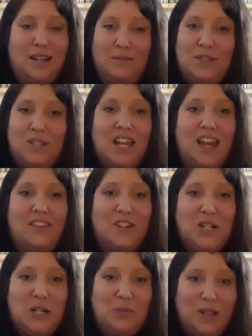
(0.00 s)
comes
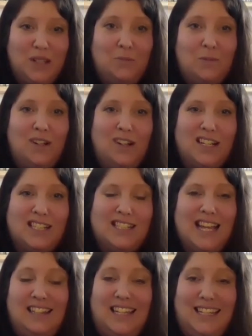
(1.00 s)
together and it really works
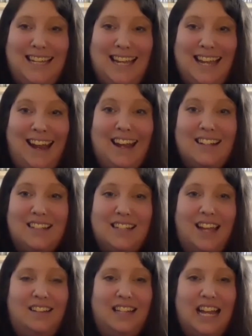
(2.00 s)
and they get it.
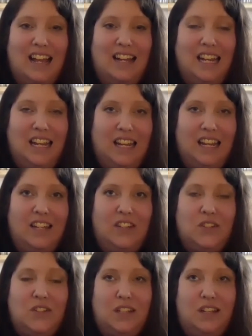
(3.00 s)
And that
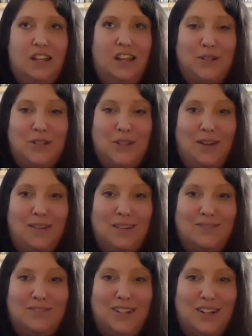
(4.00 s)
is worth
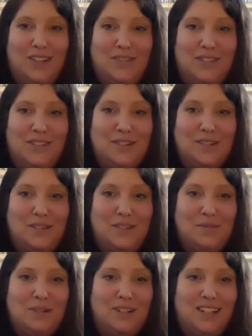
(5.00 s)
all of
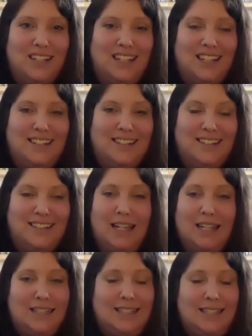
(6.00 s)
the work, and
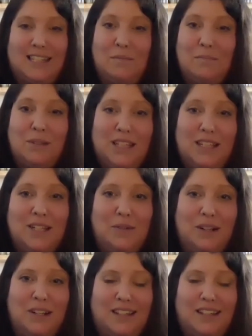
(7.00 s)
it's completely
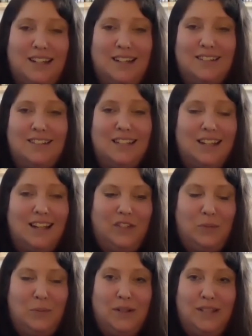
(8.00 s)
worth it, and
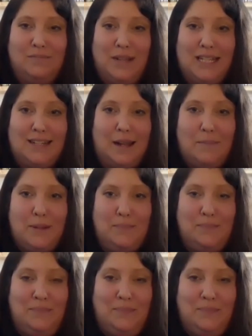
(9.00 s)
Viewpoint makes it happen.